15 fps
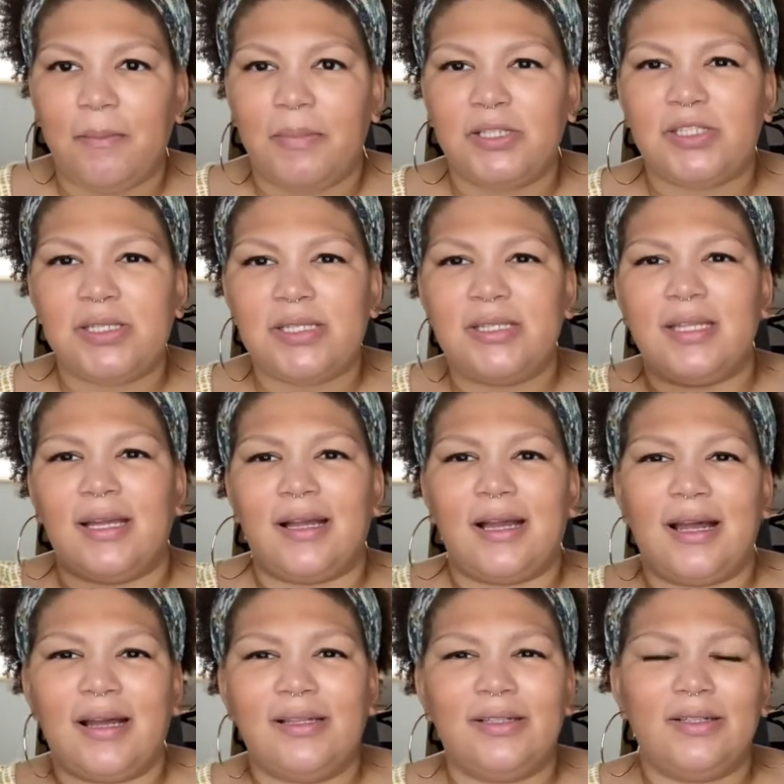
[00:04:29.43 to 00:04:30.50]
but just the
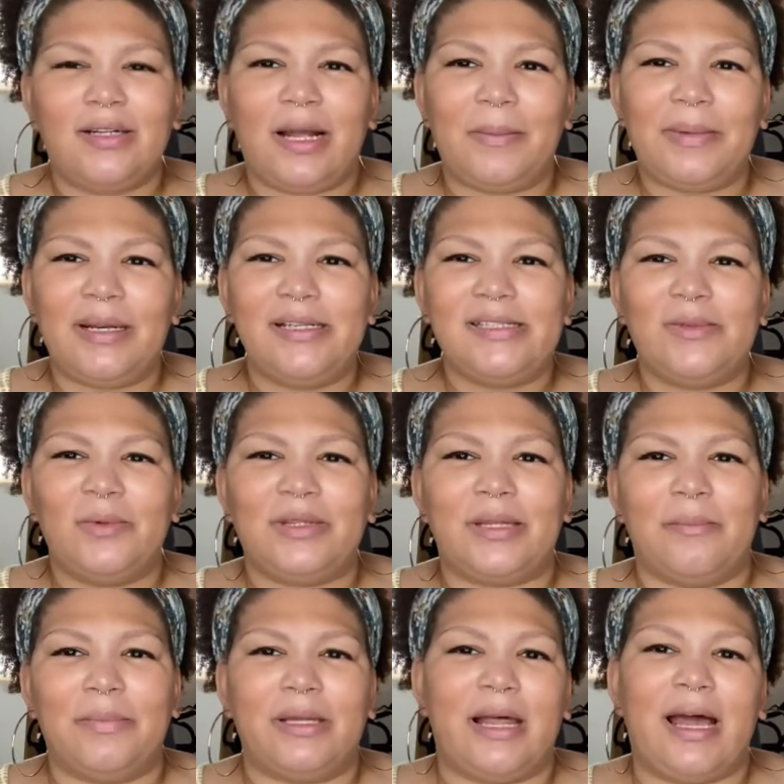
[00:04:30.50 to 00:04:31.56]
color combination with the
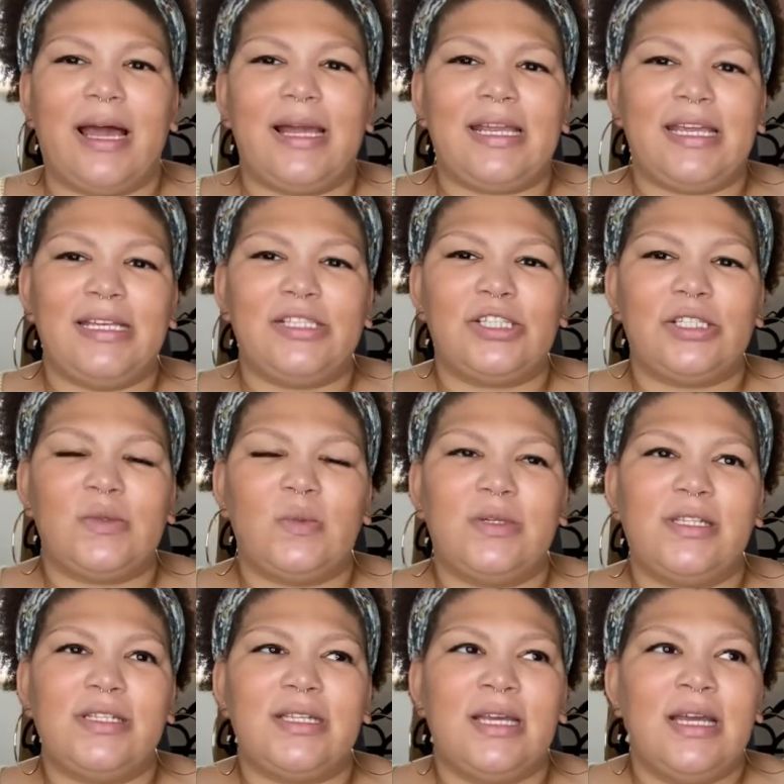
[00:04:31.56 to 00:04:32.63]
black, it just
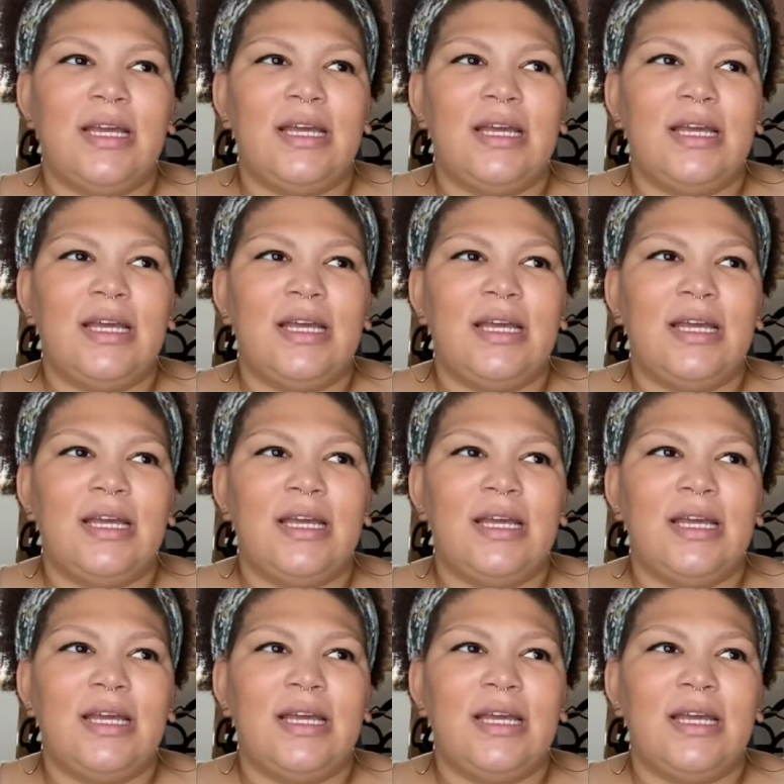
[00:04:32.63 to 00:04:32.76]
was